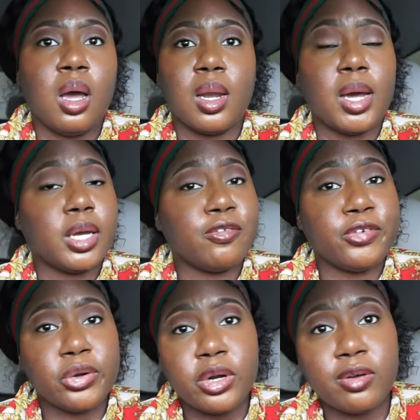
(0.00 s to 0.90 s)
like if
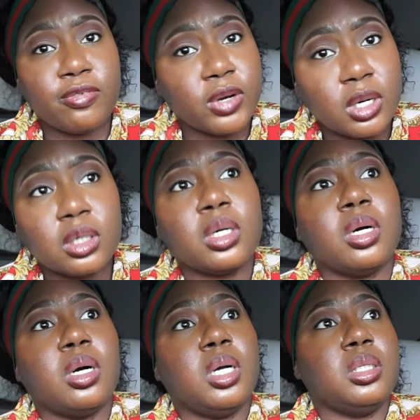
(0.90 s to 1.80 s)
you're in a funk
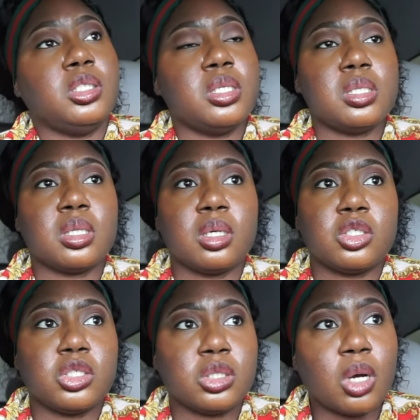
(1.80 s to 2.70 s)
just
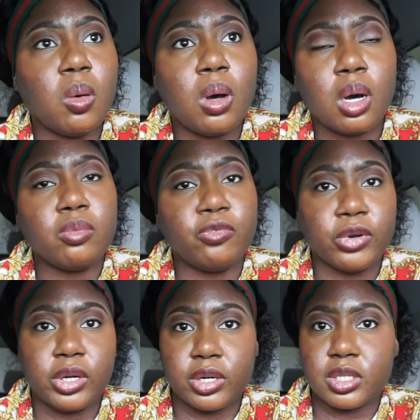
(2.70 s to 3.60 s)
show up
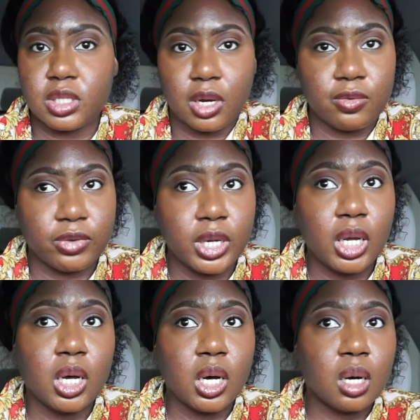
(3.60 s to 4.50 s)
for yourself
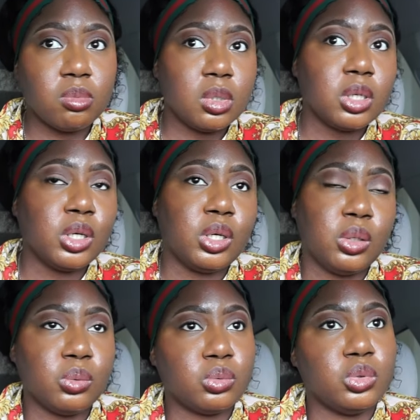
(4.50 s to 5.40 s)
get up look
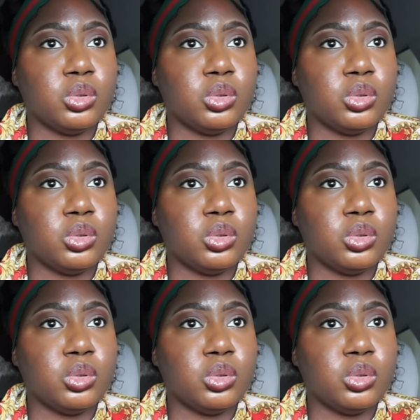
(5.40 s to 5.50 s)
cute